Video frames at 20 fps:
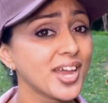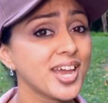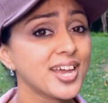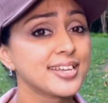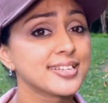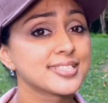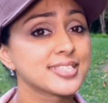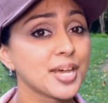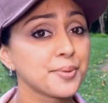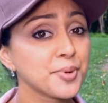
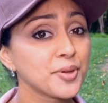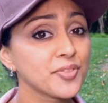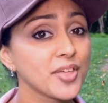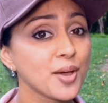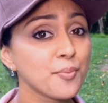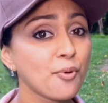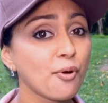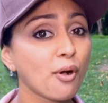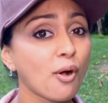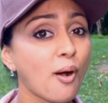Some of them
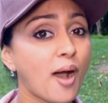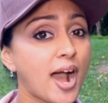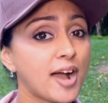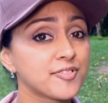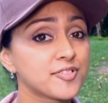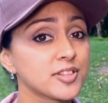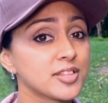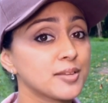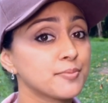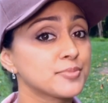will go
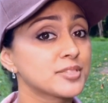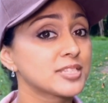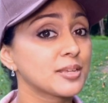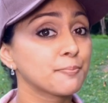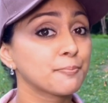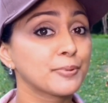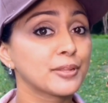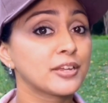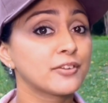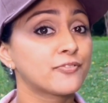after them
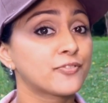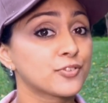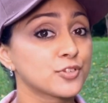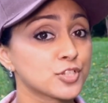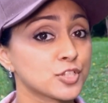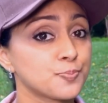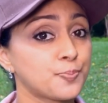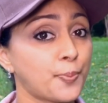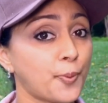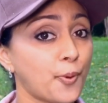simply for
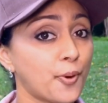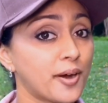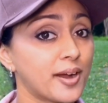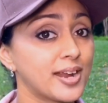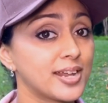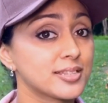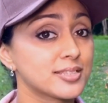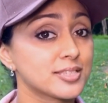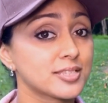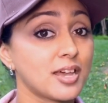sport.
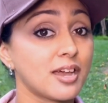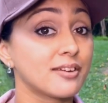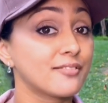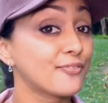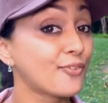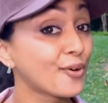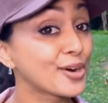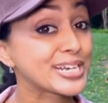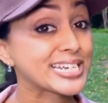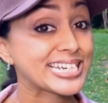It's
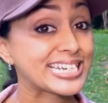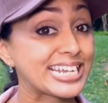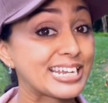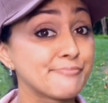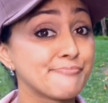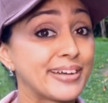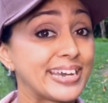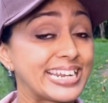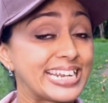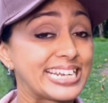unfortunate,
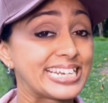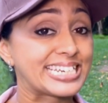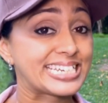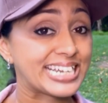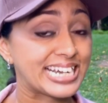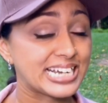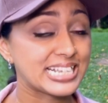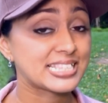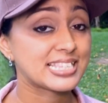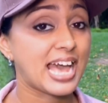but it
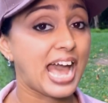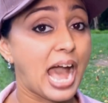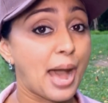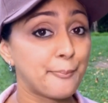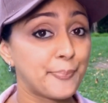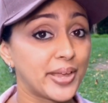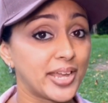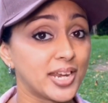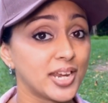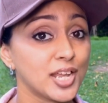does
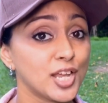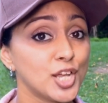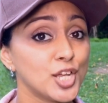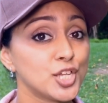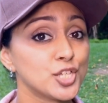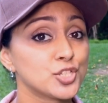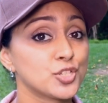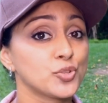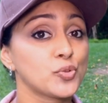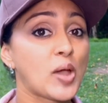happen.
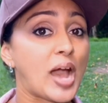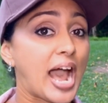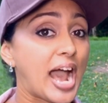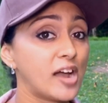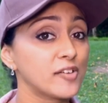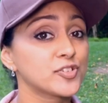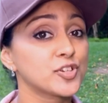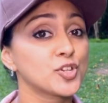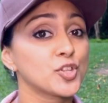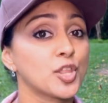So you
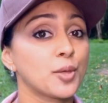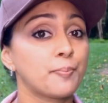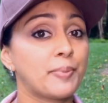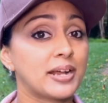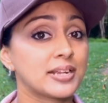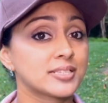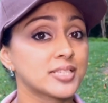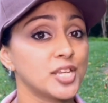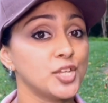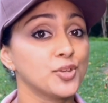have to do the
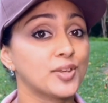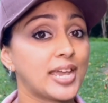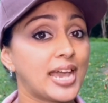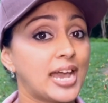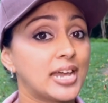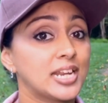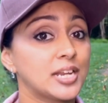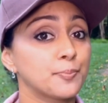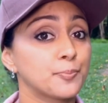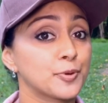best that you
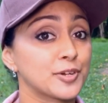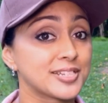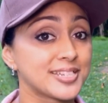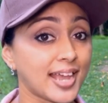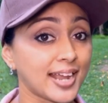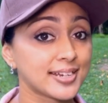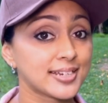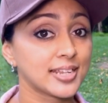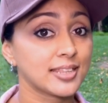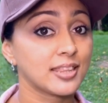can in
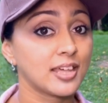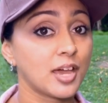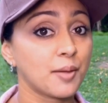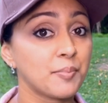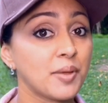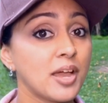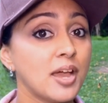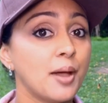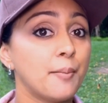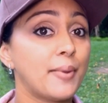protecting them
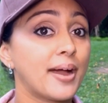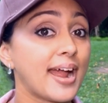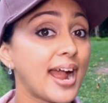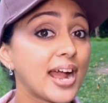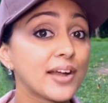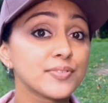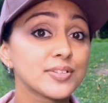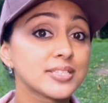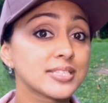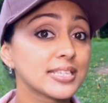by
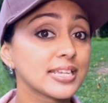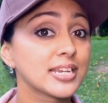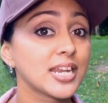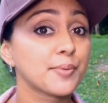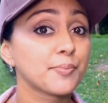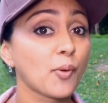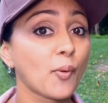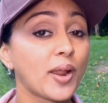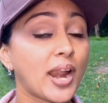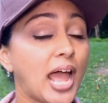obviously,
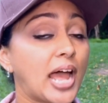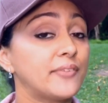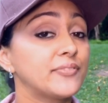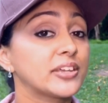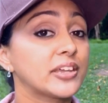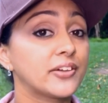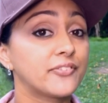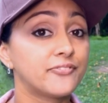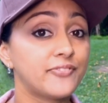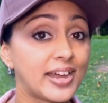number one, having
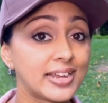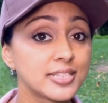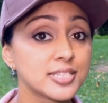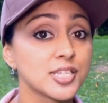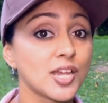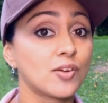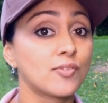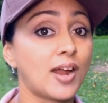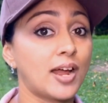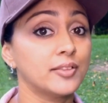a fence
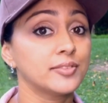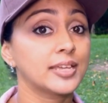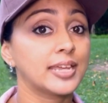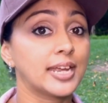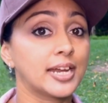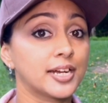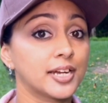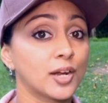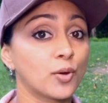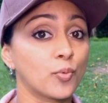around the
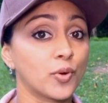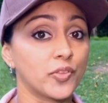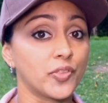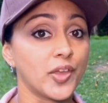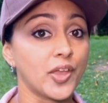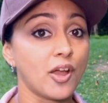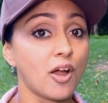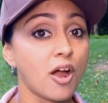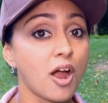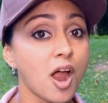area where
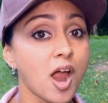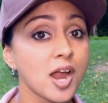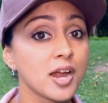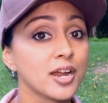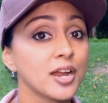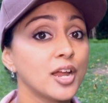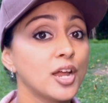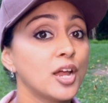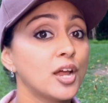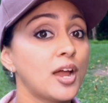they are,
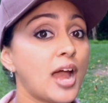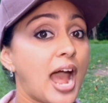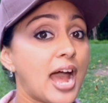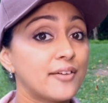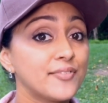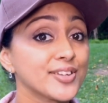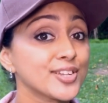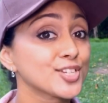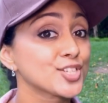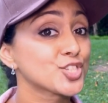
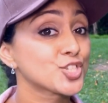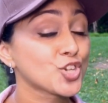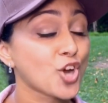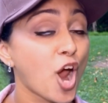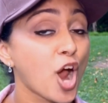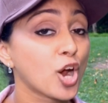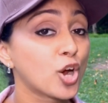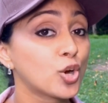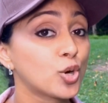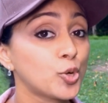having a
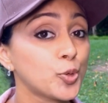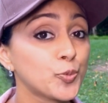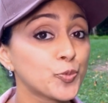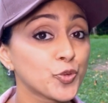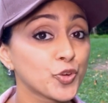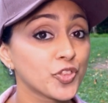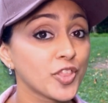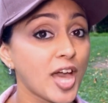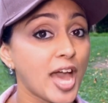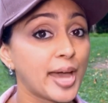strong coop
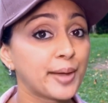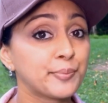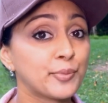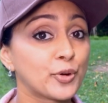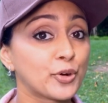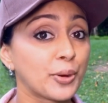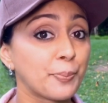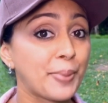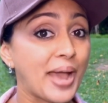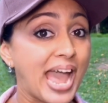for them or
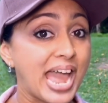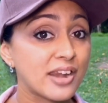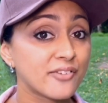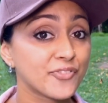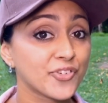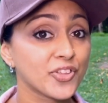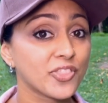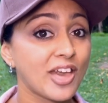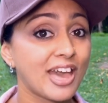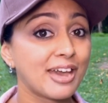a pen
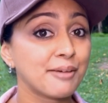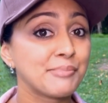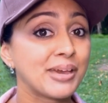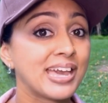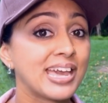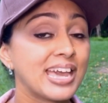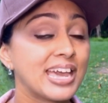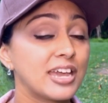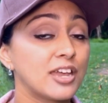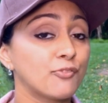for them.
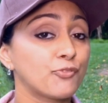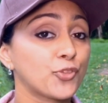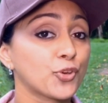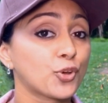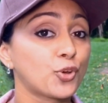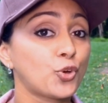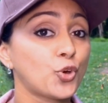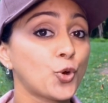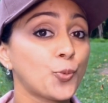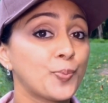If the
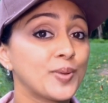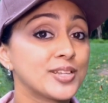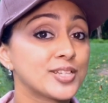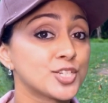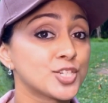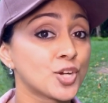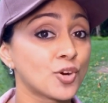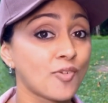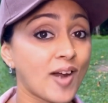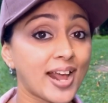coop is
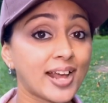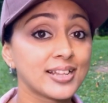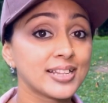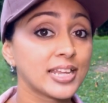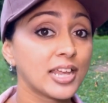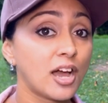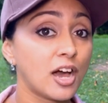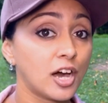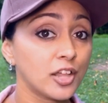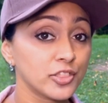directly
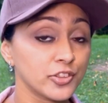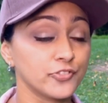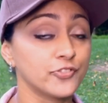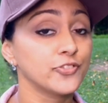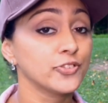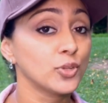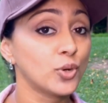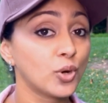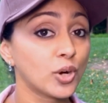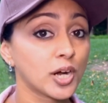on the
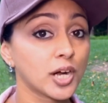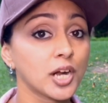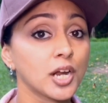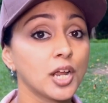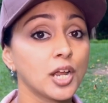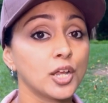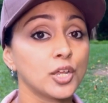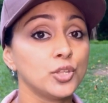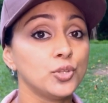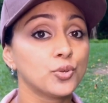floor,
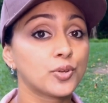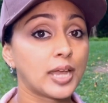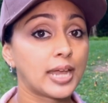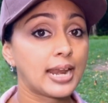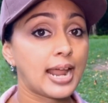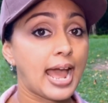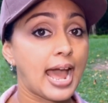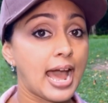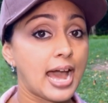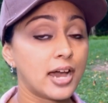you can
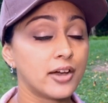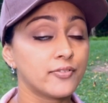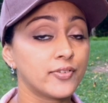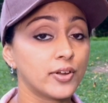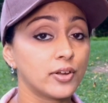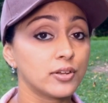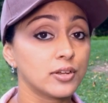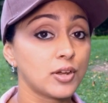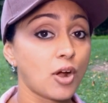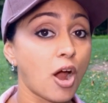have
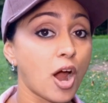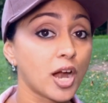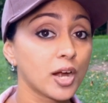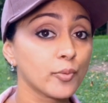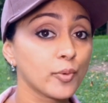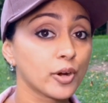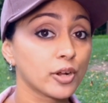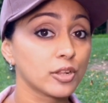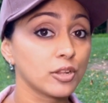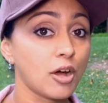
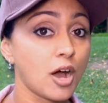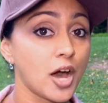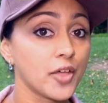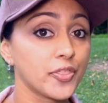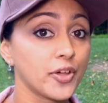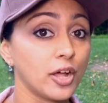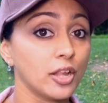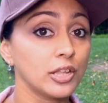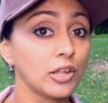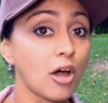hardware cloth
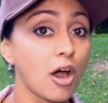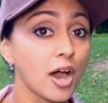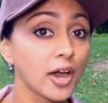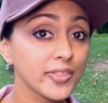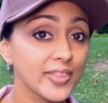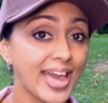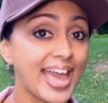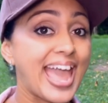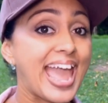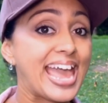along
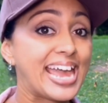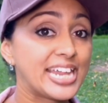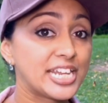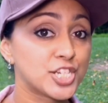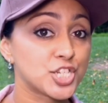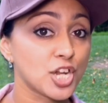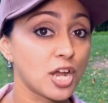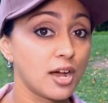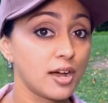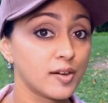the edge
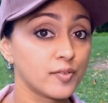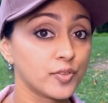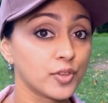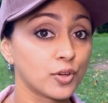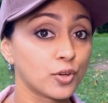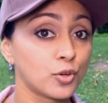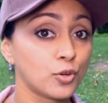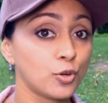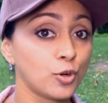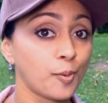of the
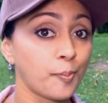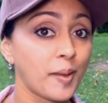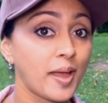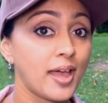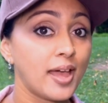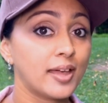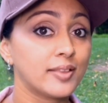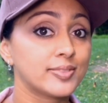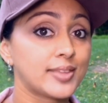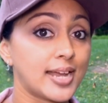coop
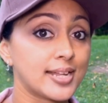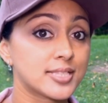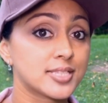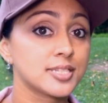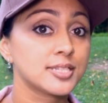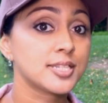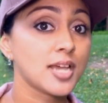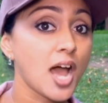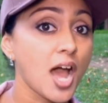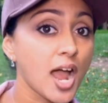that's
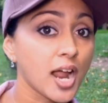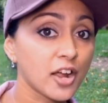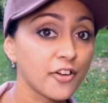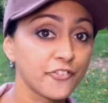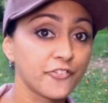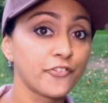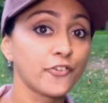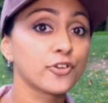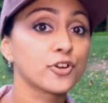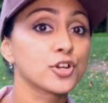dug a
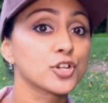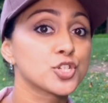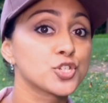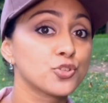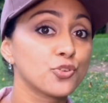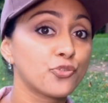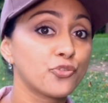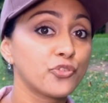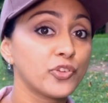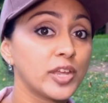foot or 2
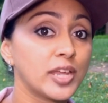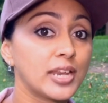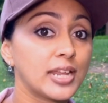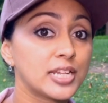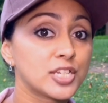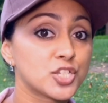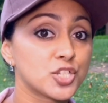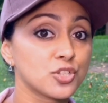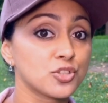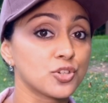feet
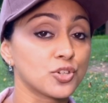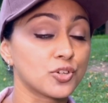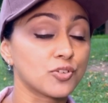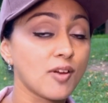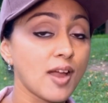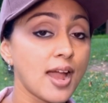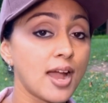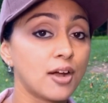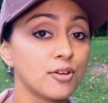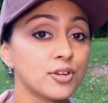into the
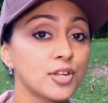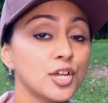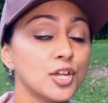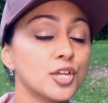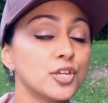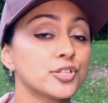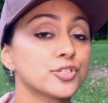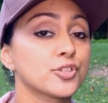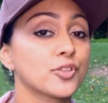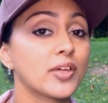ground
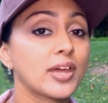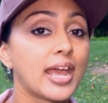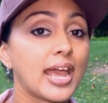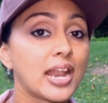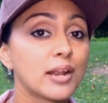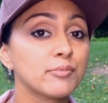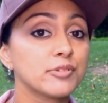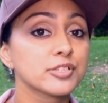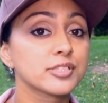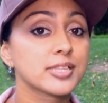so the
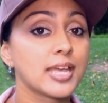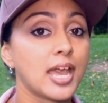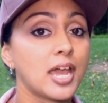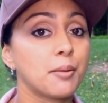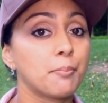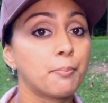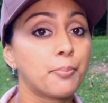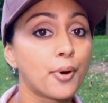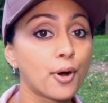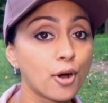animals
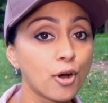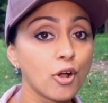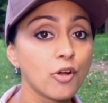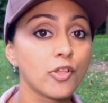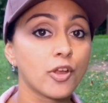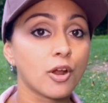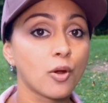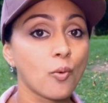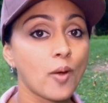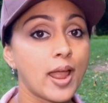can't burrow
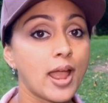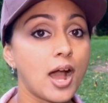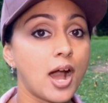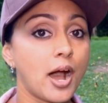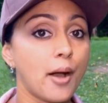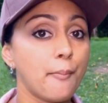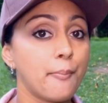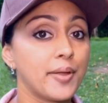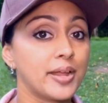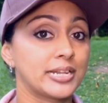their way
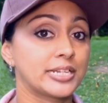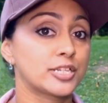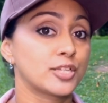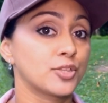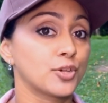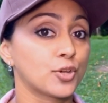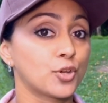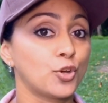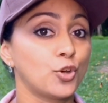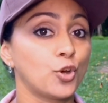up into
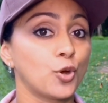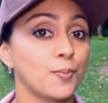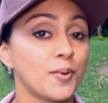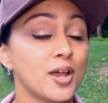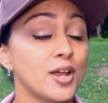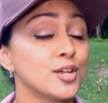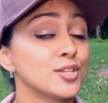the coop.